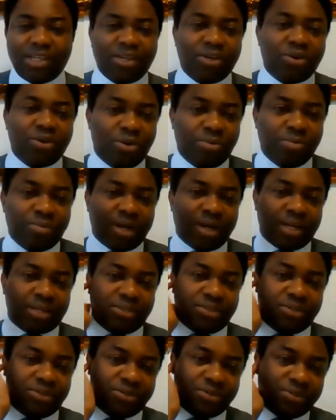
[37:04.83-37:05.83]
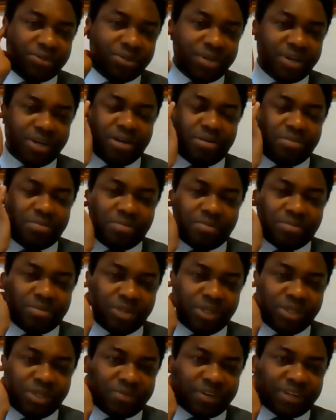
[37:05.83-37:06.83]
going back to
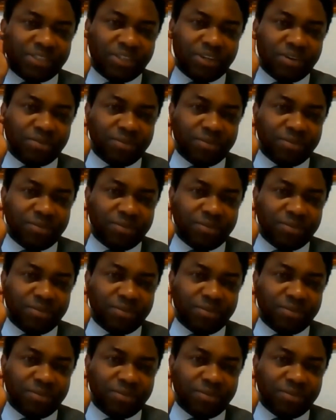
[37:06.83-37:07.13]
University